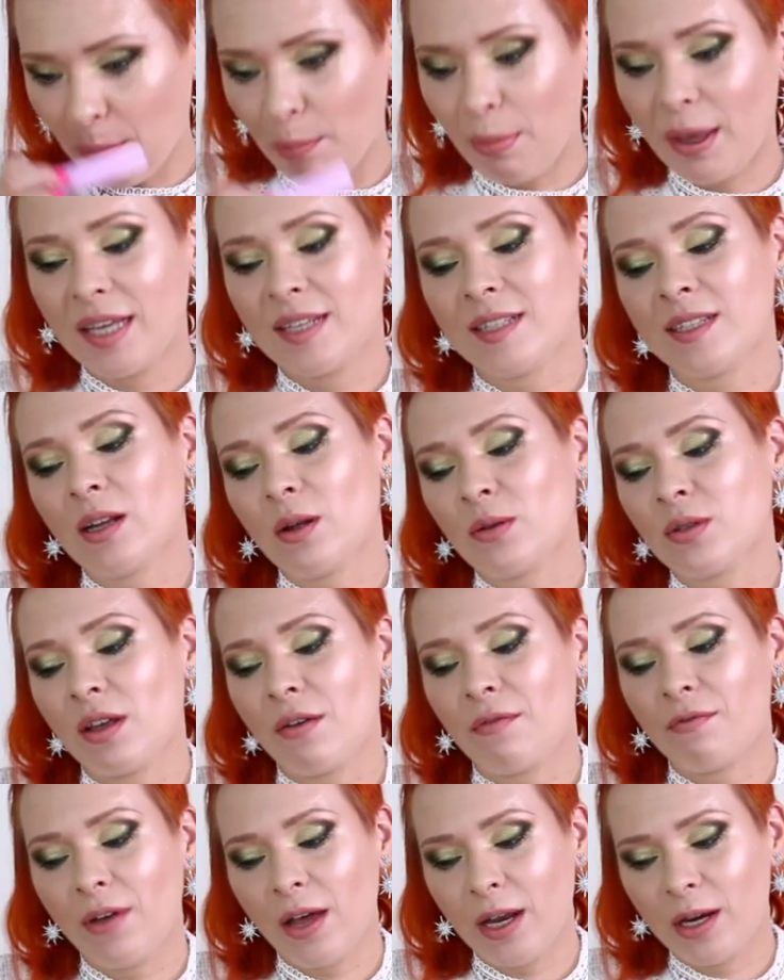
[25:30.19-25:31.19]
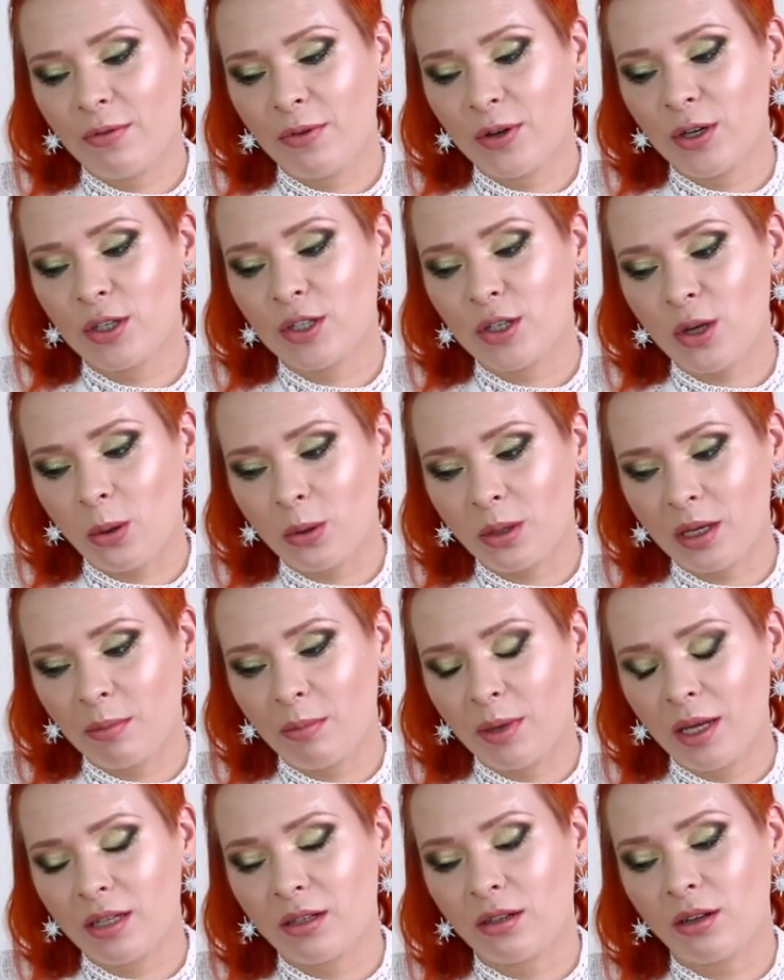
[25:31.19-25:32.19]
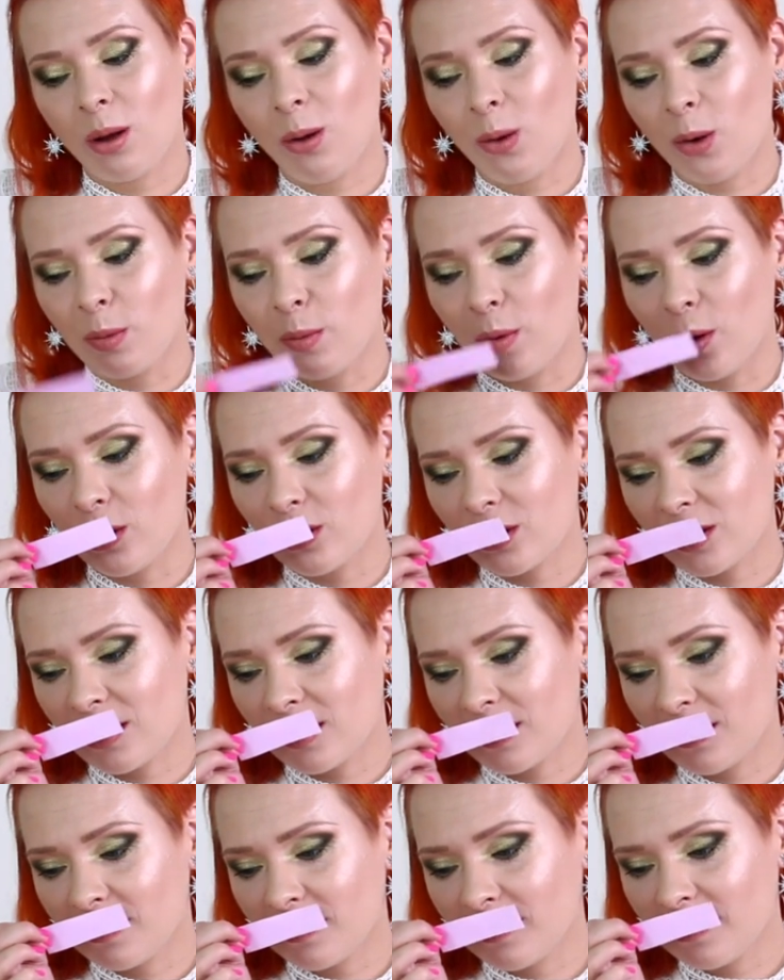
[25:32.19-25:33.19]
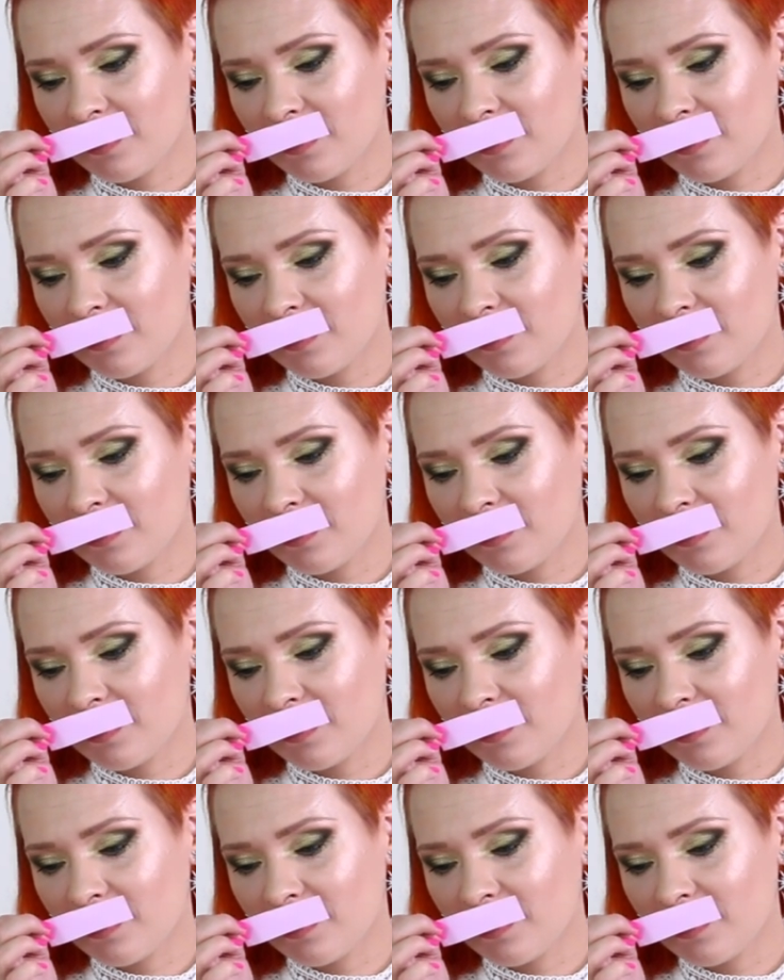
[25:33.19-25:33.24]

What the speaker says: Base notes are vetiver, tonka bean, and oak moss.